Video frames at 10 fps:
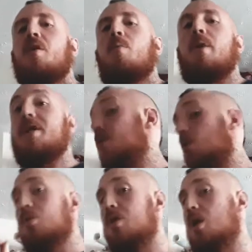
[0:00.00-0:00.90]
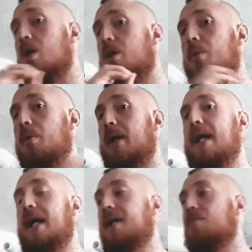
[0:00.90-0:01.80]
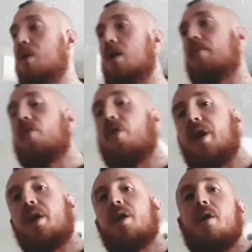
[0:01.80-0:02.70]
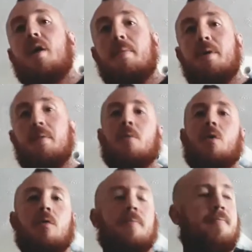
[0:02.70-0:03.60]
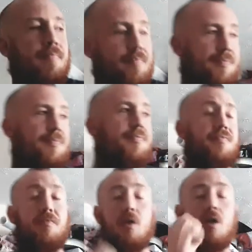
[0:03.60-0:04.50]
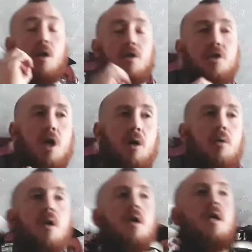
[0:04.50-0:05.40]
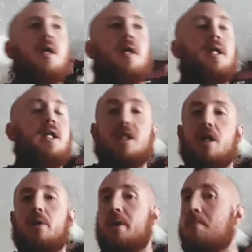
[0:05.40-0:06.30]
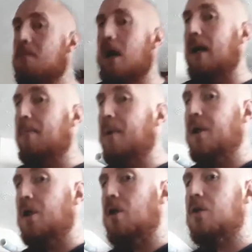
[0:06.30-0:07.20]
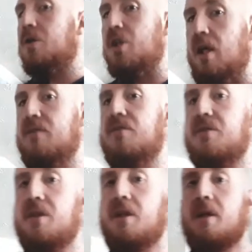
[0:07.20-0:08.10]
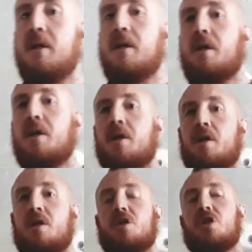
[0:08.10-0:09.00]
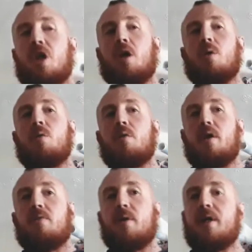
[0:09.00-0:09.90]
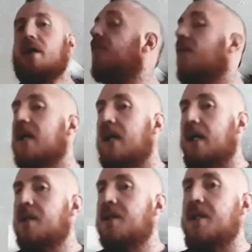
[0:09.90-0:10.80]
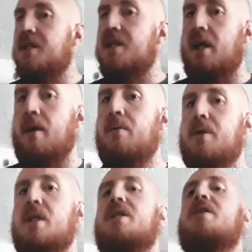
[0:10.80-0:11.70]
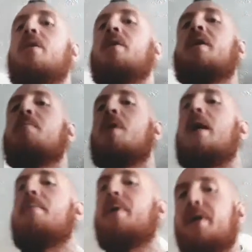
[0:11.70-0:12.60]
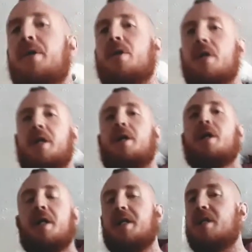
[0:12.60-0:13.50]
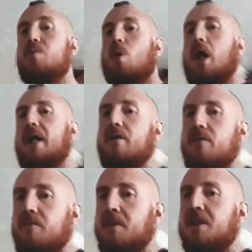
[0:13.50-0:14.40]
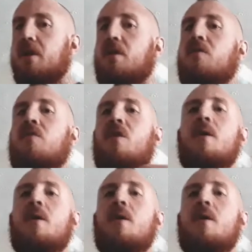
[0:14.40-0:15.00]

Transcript: which is also going to aid recovery a bit more. So this is only my opinion on stuff. So if we if I get into this now, this is only my opinion on it. This is what I do for myself